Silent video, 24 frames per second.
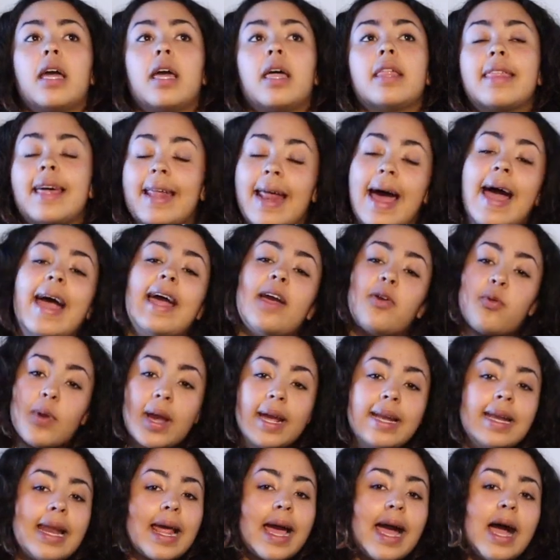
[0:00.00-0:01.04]
that
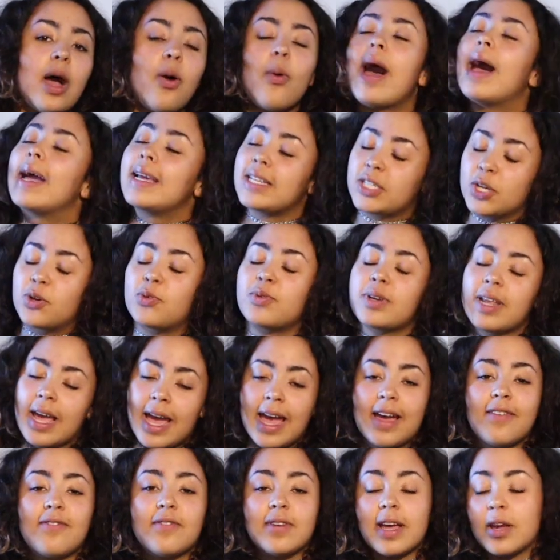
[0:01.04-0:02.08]
right now I don't
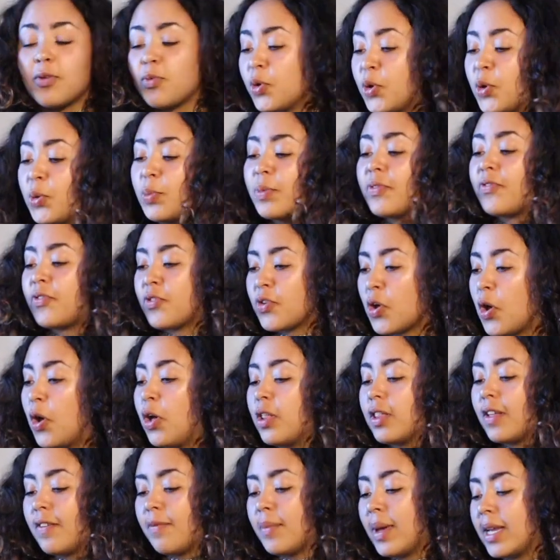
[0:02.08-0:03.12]
have room for
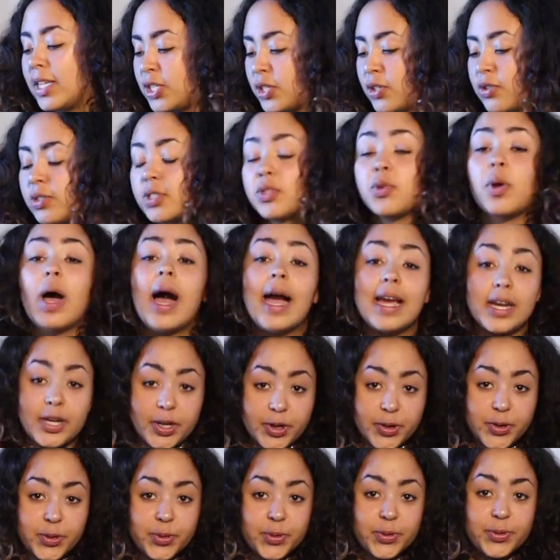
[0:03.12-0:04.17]
all of my shirts. I
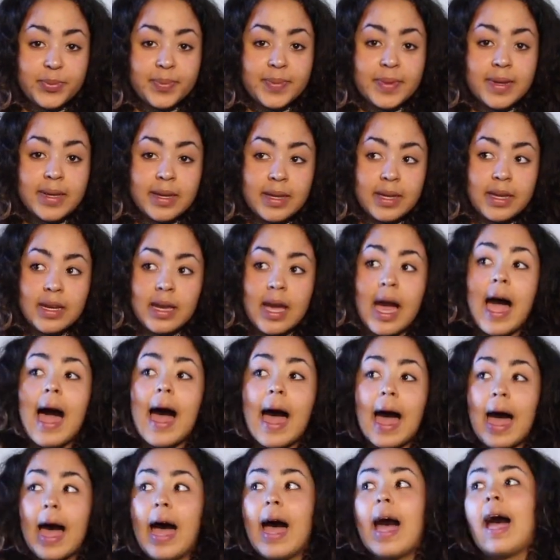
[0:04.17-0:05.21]

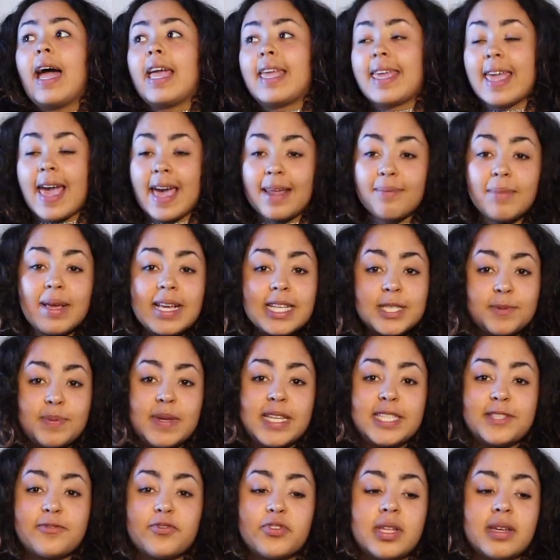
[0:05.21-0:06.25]
can make
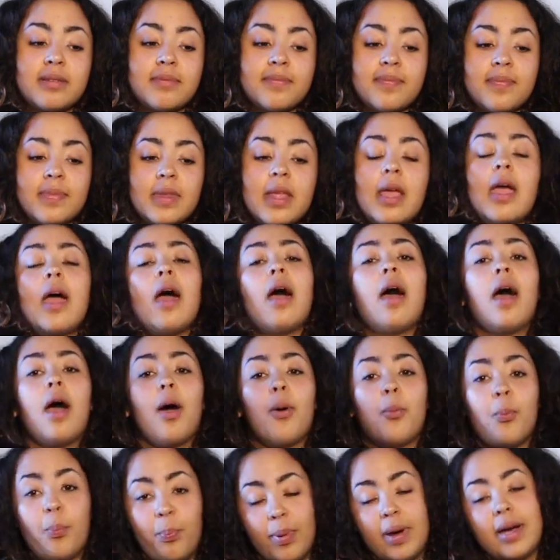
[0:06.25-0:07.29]
space for them,
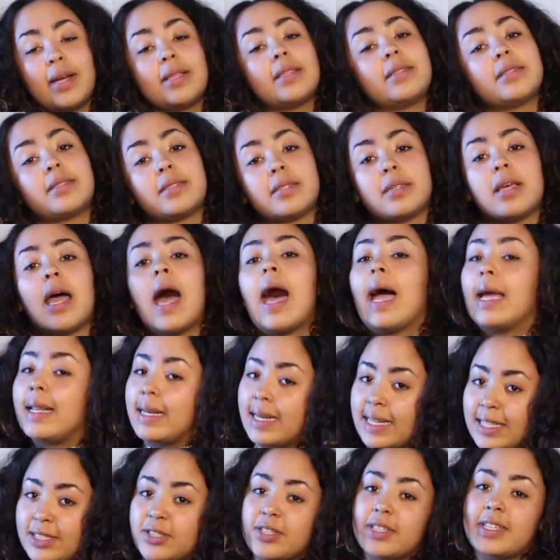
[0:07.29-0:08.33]
but I
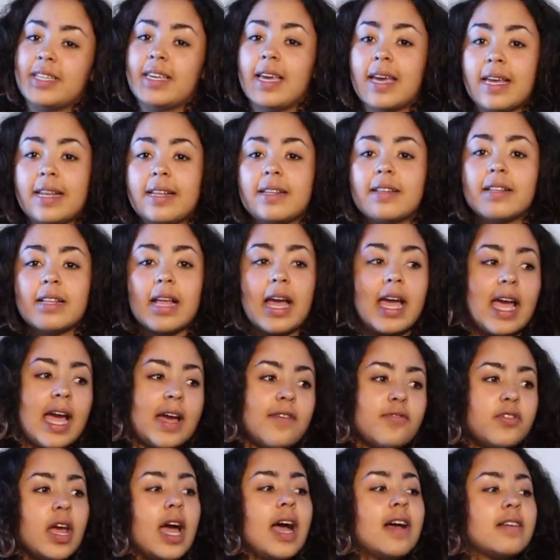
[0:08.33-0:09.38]

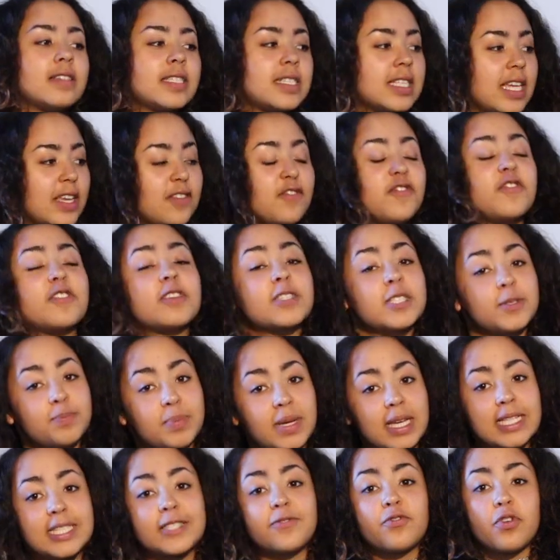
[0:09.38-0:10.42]
have to save
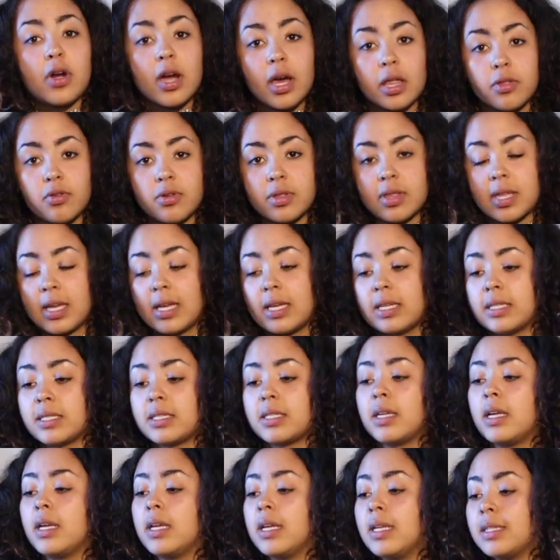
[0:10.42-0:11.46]
space for other
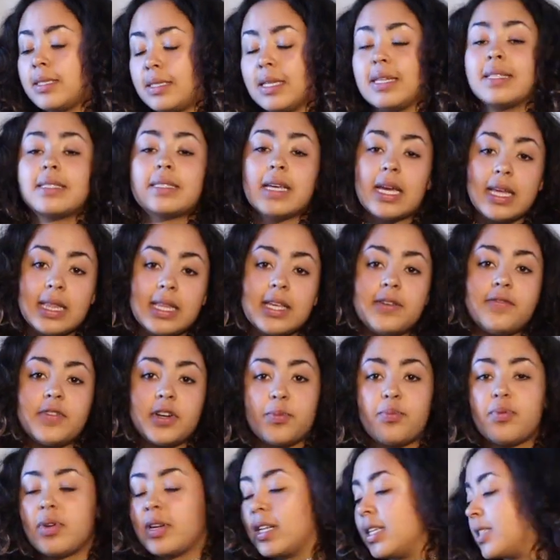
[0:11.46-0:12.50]
things, since I live in
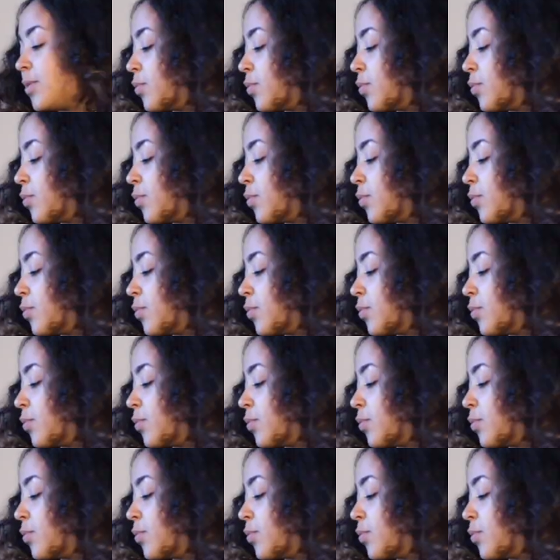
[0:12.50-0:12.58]
a pretty